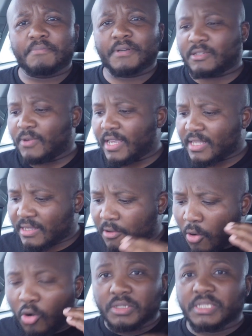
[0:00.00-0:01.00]
but they were
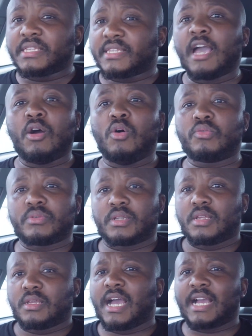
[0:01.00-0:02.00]
holding their own
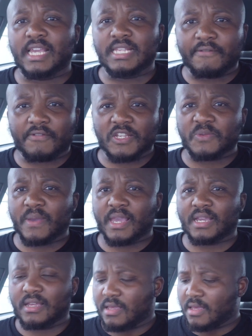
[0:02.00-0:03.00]
against the French
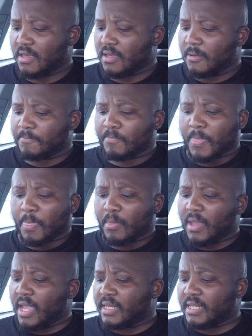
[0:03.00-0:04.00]
pack.
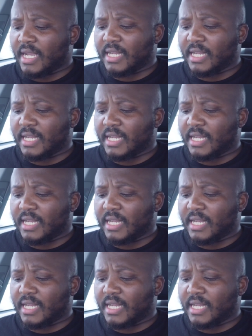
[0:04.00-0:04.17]
And